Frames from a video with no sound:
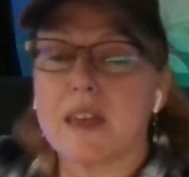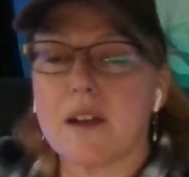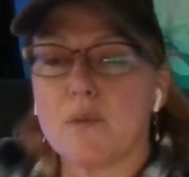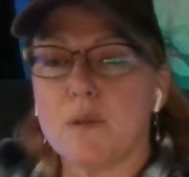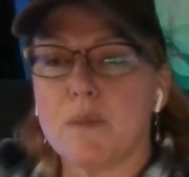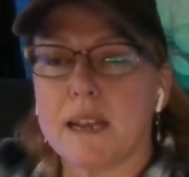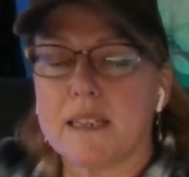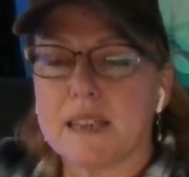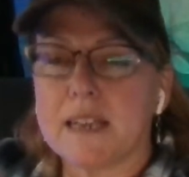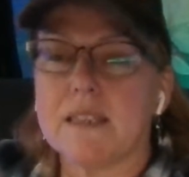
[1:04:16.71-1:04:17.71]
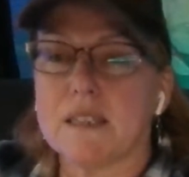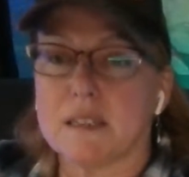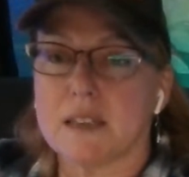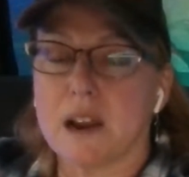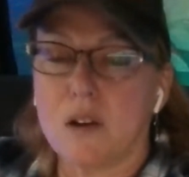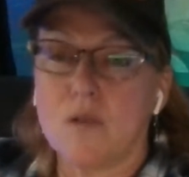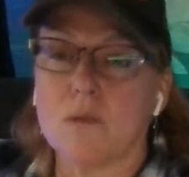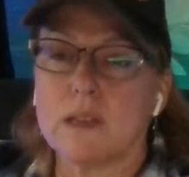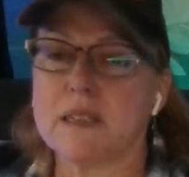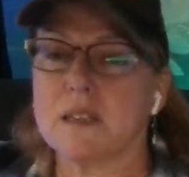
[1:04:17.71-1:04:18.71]
that would make sense to say, oh,
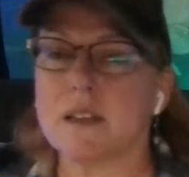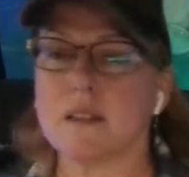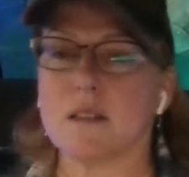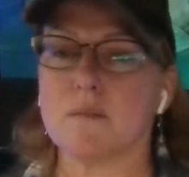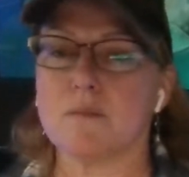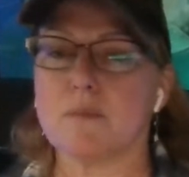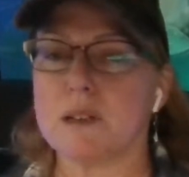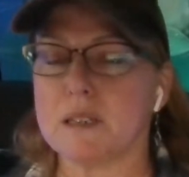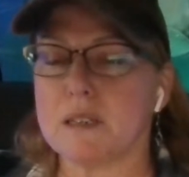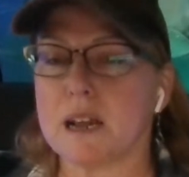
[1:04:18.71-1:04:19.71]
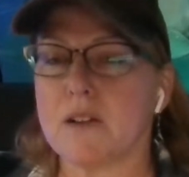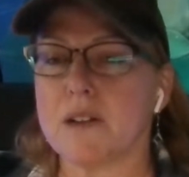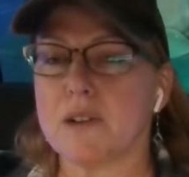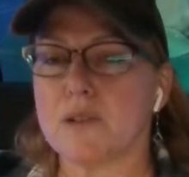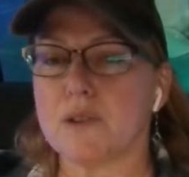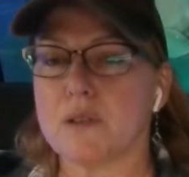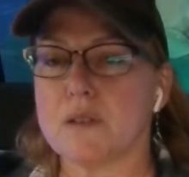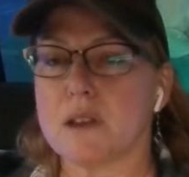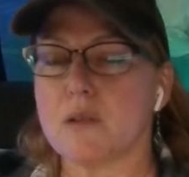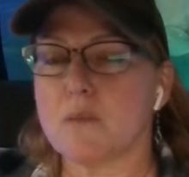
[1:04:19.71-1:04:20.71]
well, let's get the buses out of here so
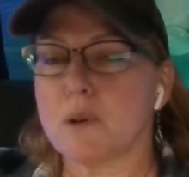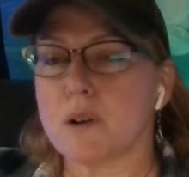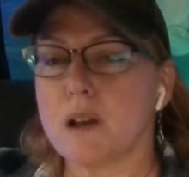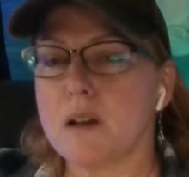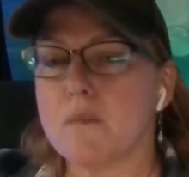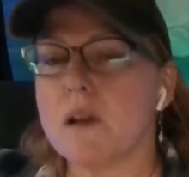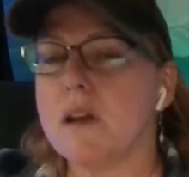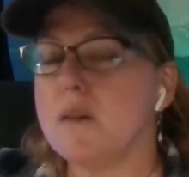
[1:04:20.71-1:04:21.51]
that they don't burn up.